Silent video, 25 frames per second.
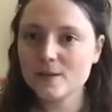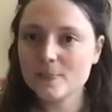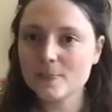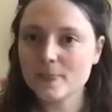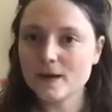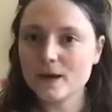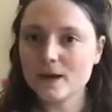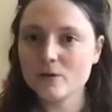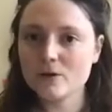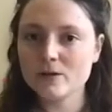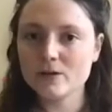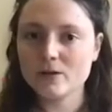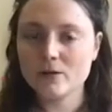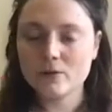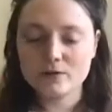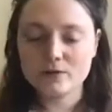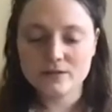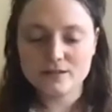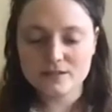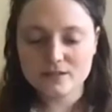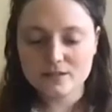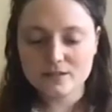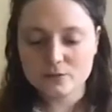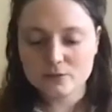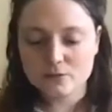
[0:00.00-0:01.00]
I will only
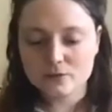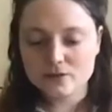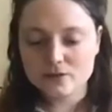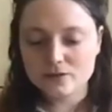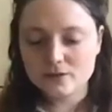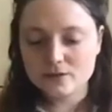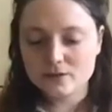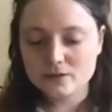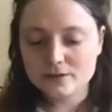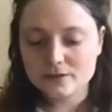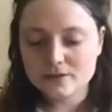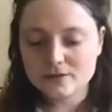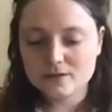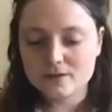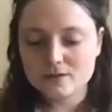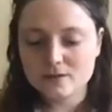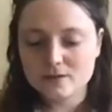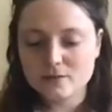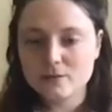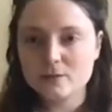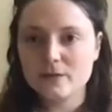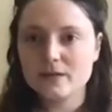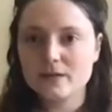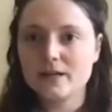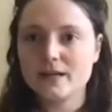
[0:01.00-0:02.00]
see the result
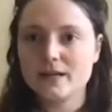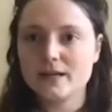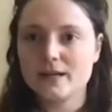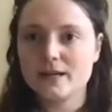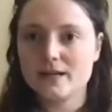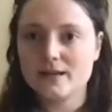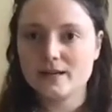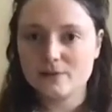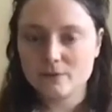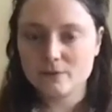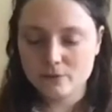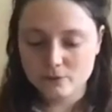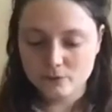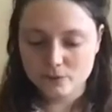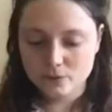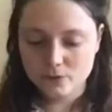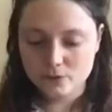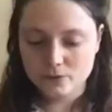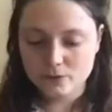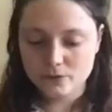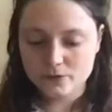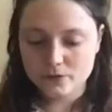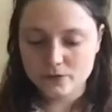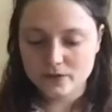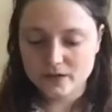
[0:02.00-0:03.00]
when I
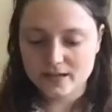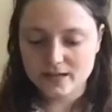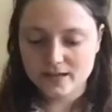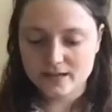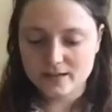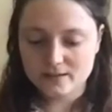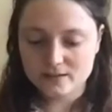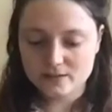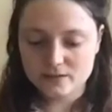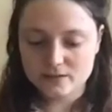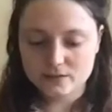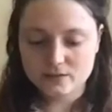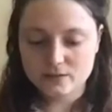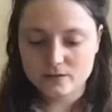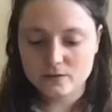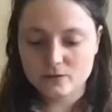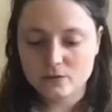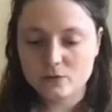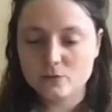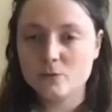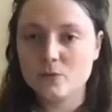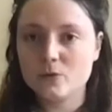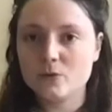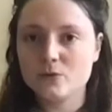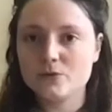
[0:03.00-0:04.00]
remove the cat the, the
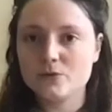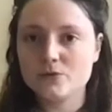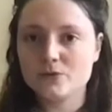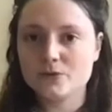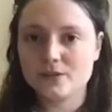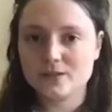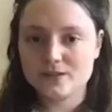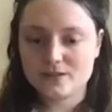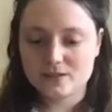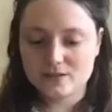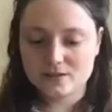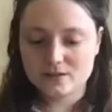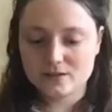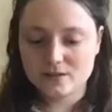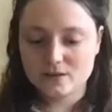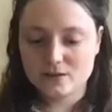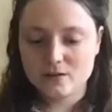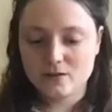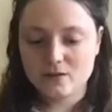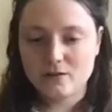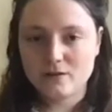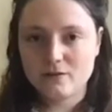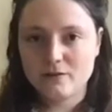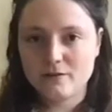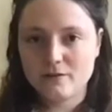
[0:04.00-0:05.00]
mold. So it's a
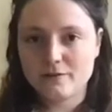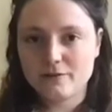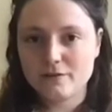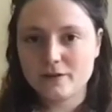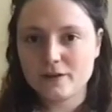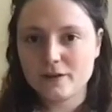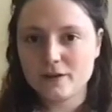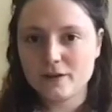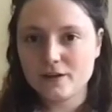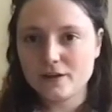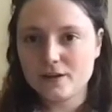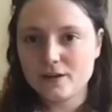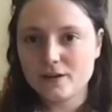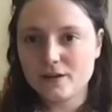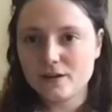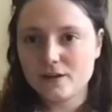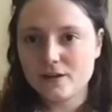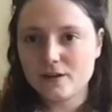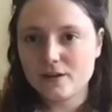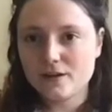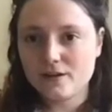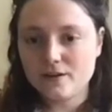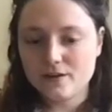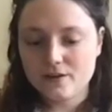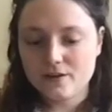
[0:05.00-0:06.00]
lot of
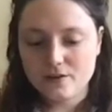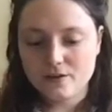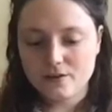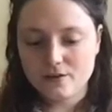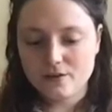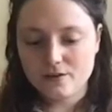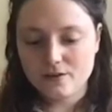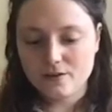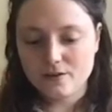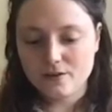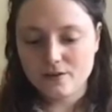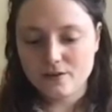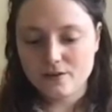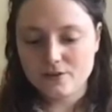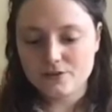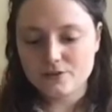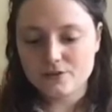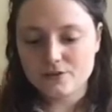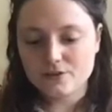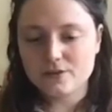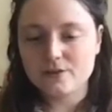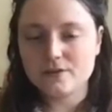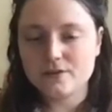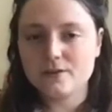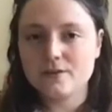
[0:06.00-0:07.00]
uh, uh,
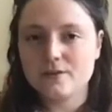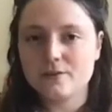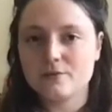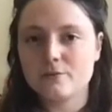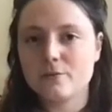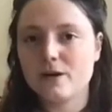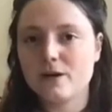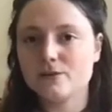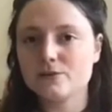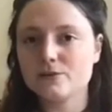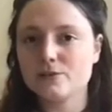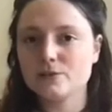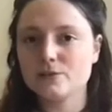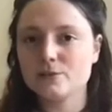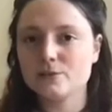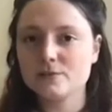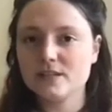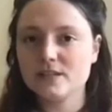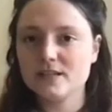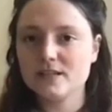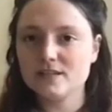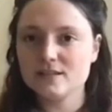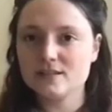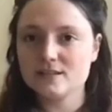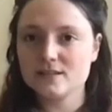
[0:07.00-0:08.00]

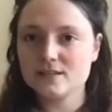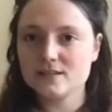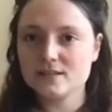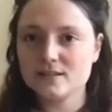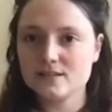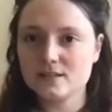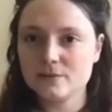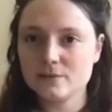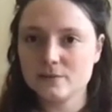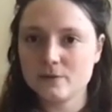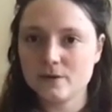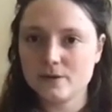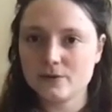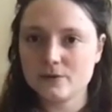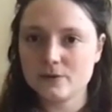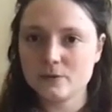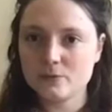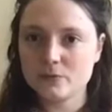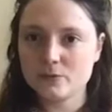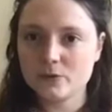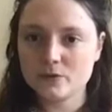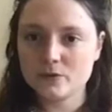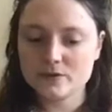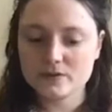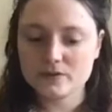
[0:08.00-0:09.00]
randomness around mm. the
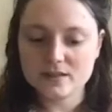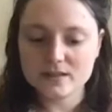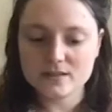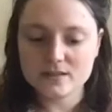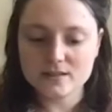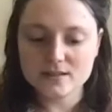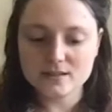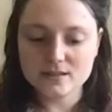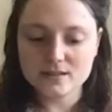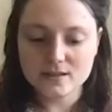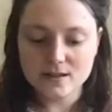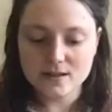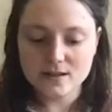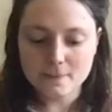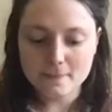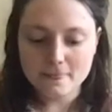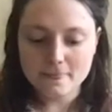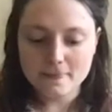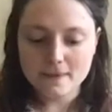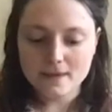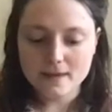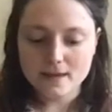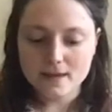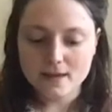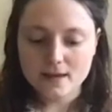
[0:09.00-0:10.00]
process. I guess
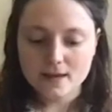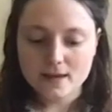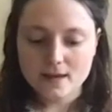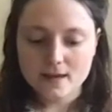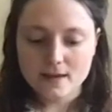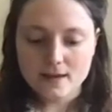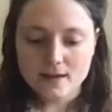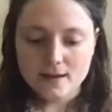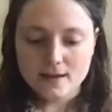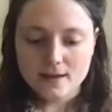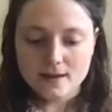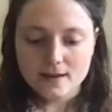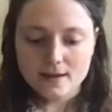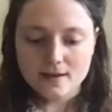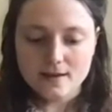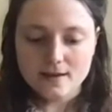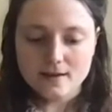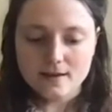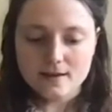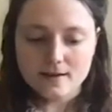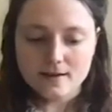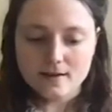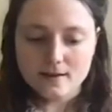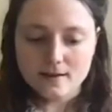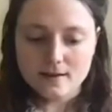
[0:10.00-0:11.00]
the material itself,
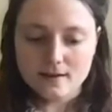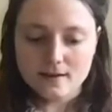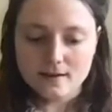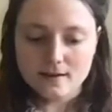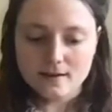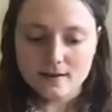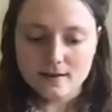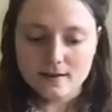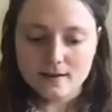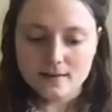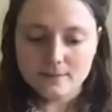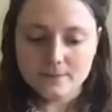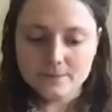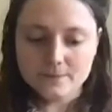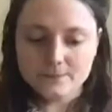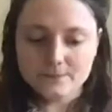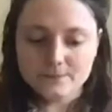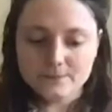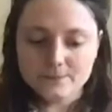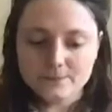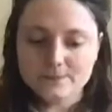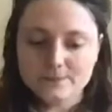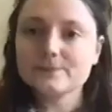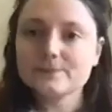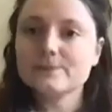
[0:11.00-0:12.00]
you never quite know
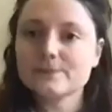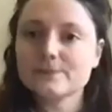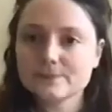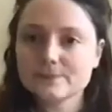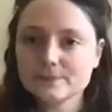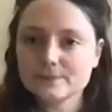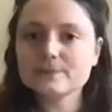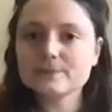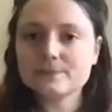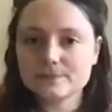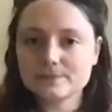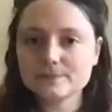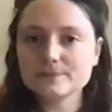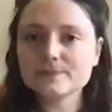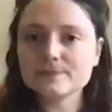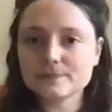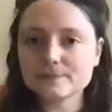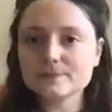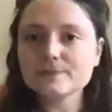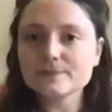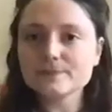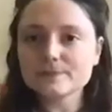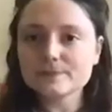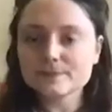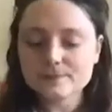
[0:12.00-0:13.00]
what consistency you're
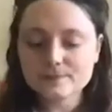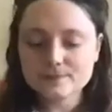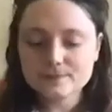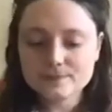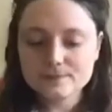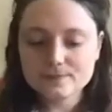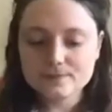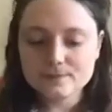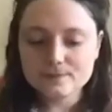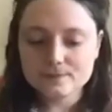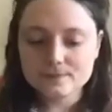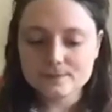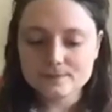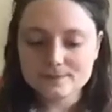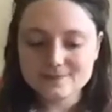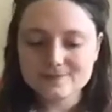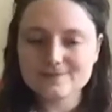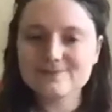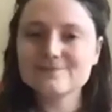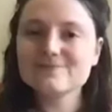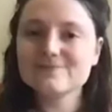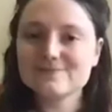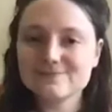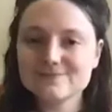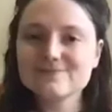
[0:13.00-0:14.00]
going to mix or what
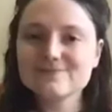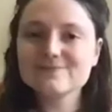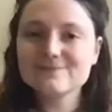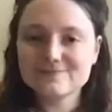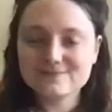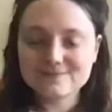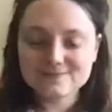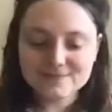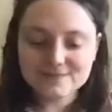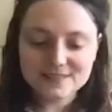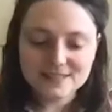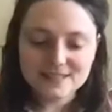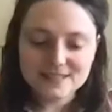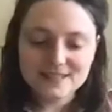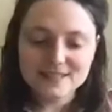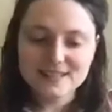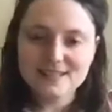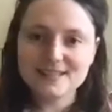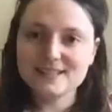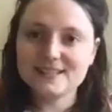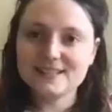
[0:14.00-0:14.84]
the yeah yeah.